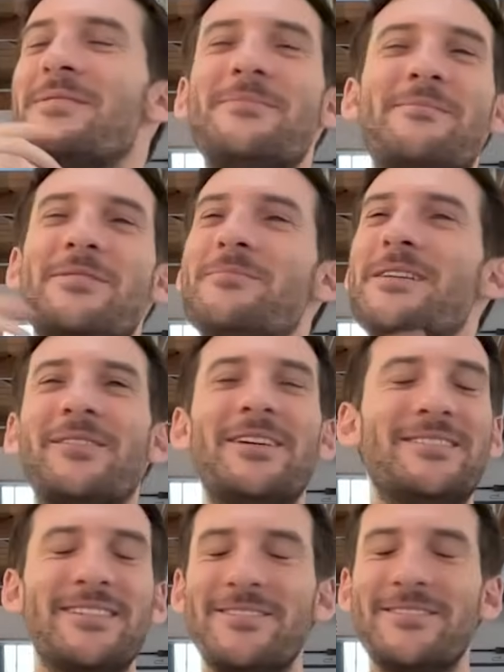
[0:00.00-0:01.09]
Maybe I'll make a
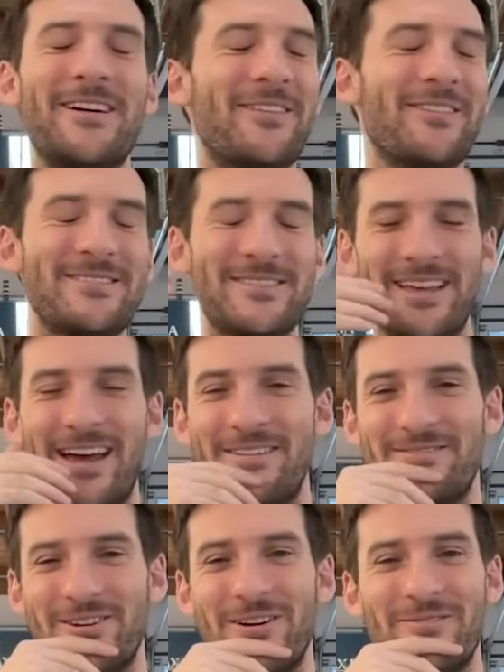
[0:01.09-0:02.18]
LinkedIn or other things like that
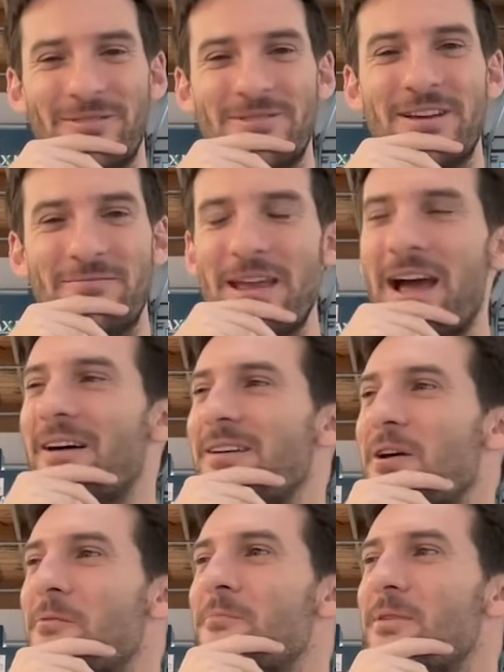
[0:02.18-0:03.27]
for the stuff. But yeah,
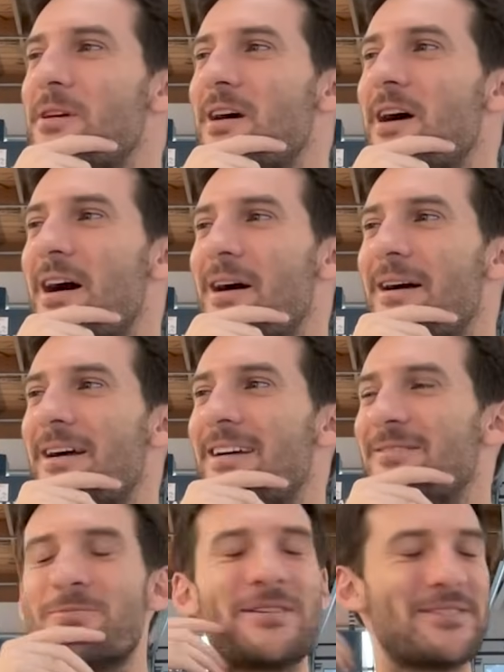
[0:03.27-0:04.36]
if
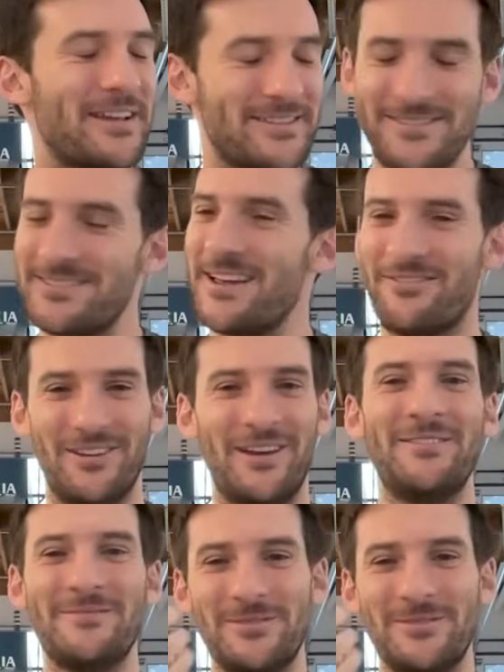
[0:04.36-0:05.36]
this resonates, definitely would